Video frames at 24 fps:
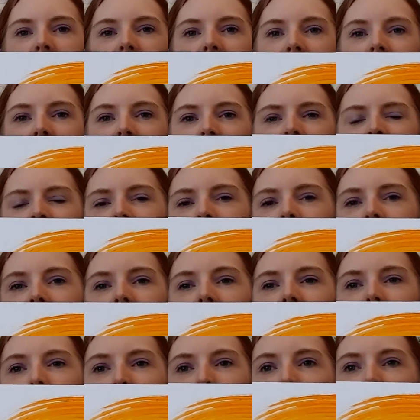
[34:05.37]
You can kind of see
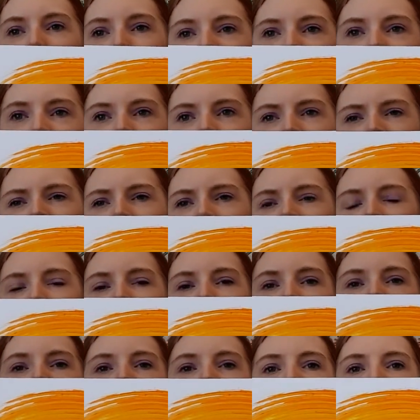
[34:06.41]
the motion, you know,
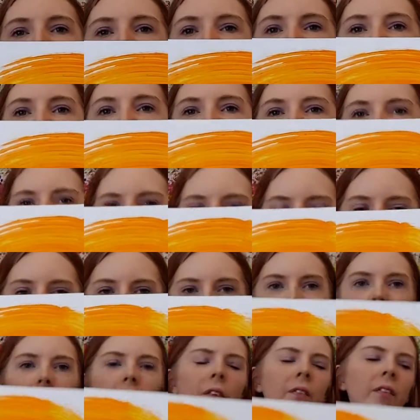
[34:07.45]
when I've scraped
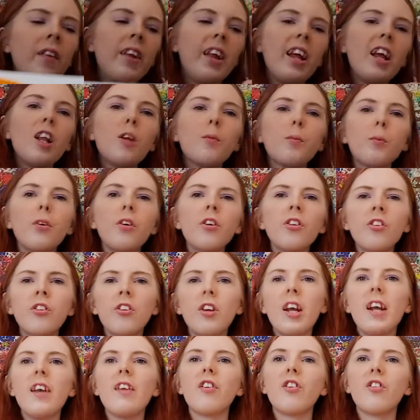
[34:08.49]
around the nail brush,
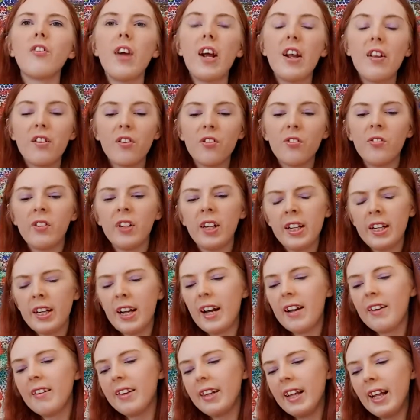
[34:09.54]
it's created some really
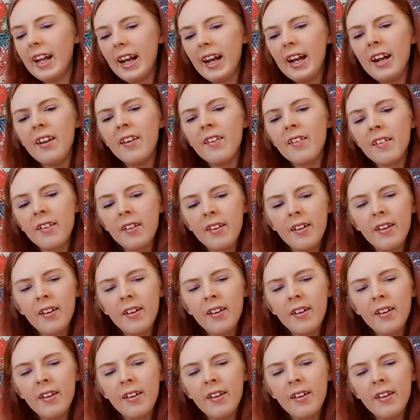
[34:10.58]
nice lines.